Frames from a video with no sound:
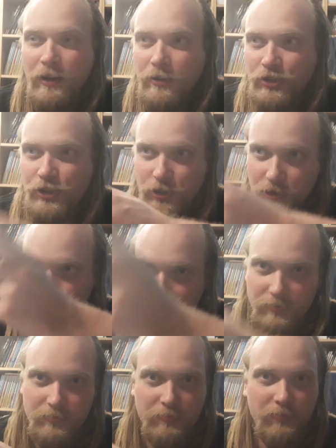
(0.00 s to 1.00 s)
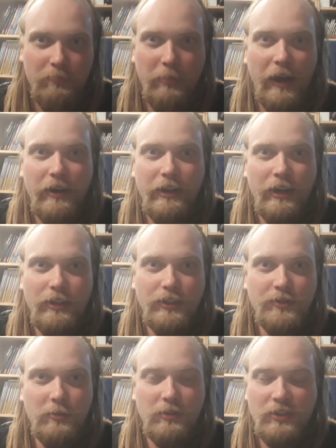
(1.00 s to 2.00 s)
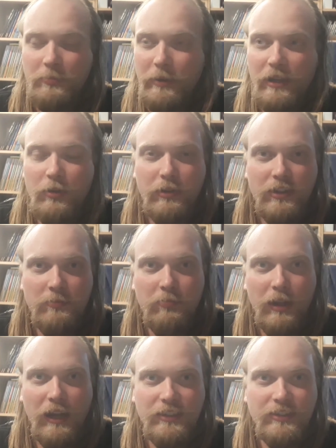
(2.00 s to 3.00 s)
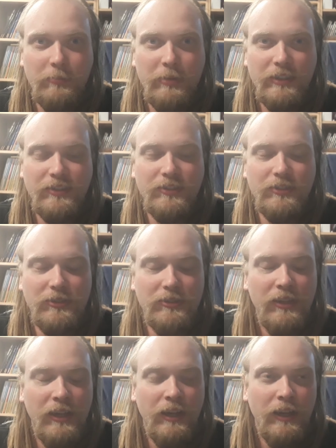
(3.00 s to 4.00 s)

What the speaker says: shooting bounty hunters from the speeder with his blaster pistol.